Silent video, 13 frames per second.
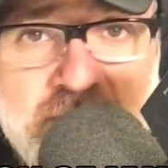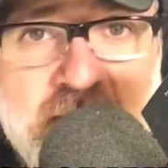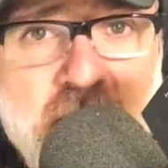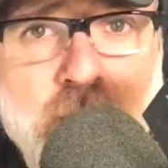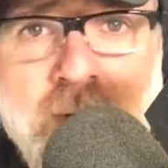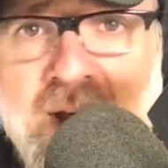
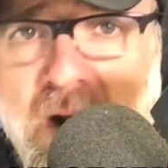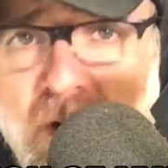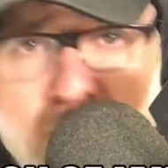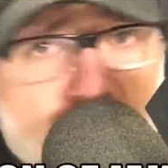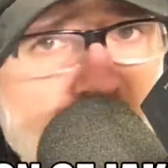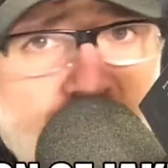man,
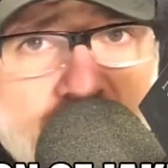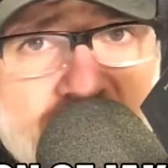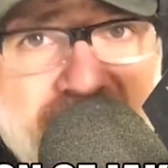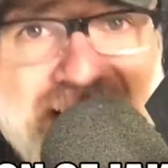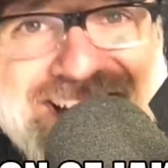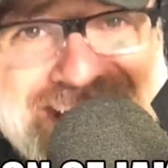rare
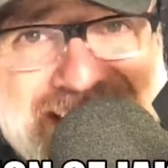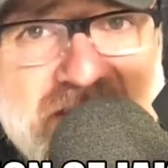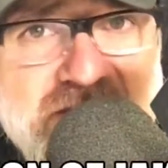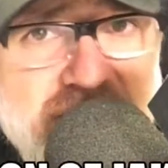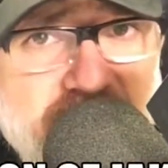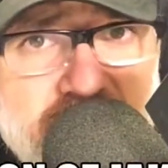
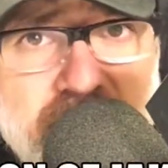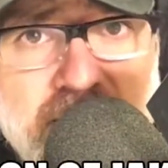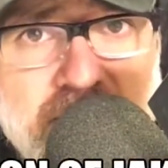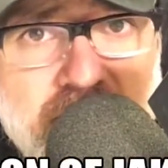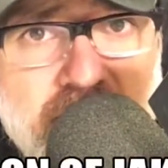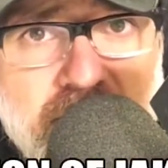Nikes.
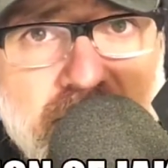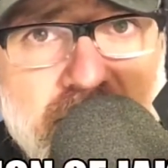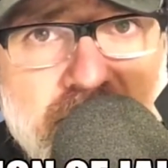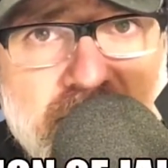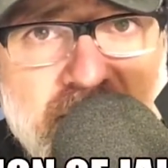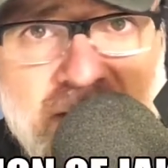
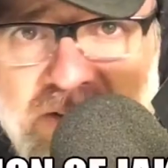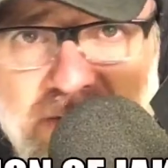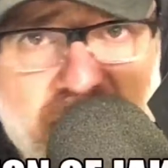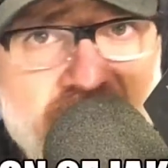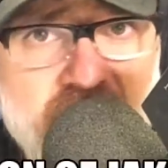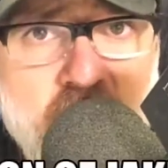That's
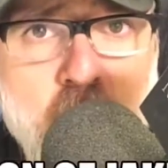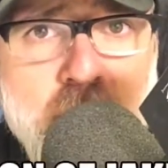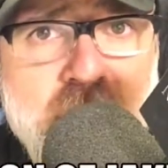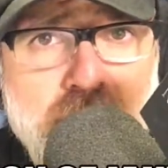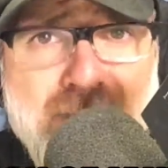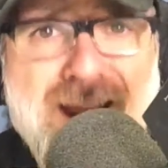like the
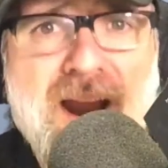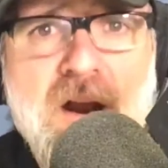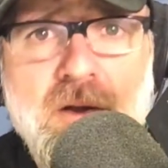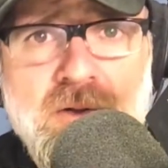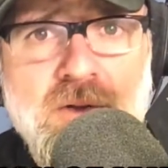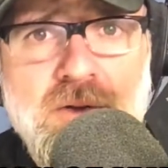holy
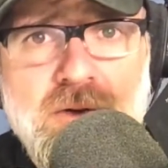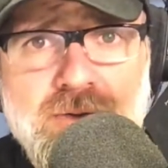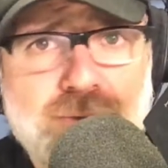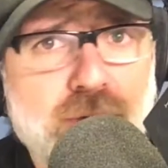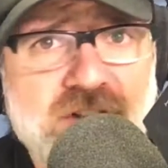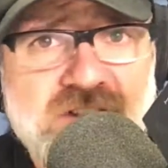grail
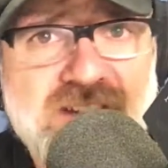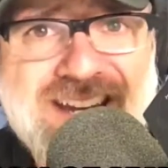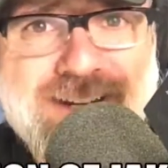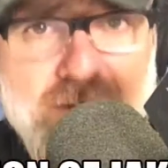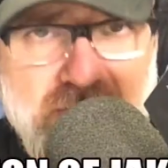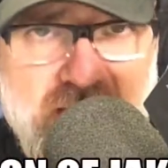for a
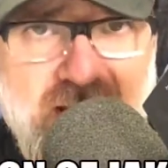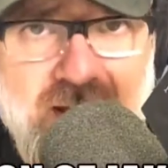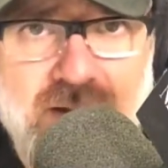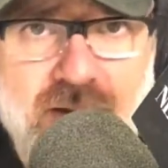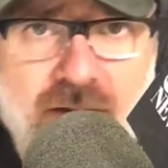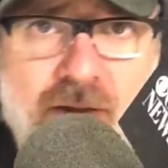sneakerhead.
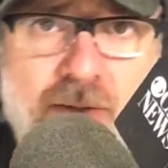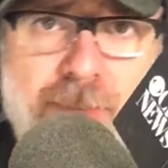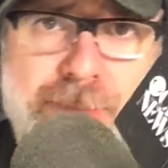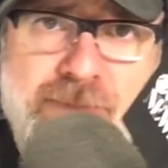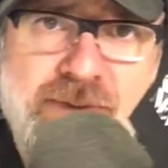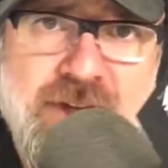
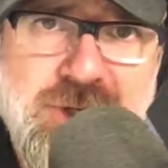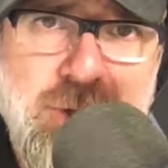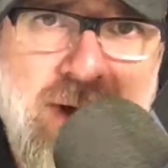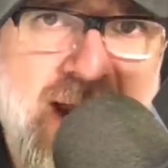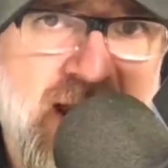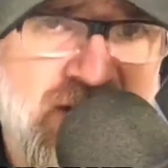Get
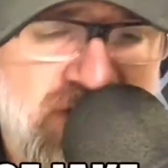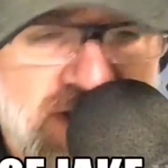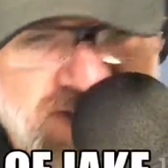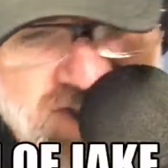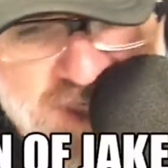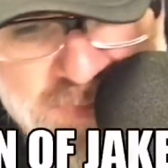your hands
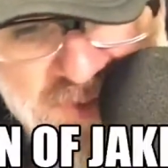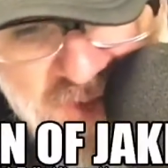on some of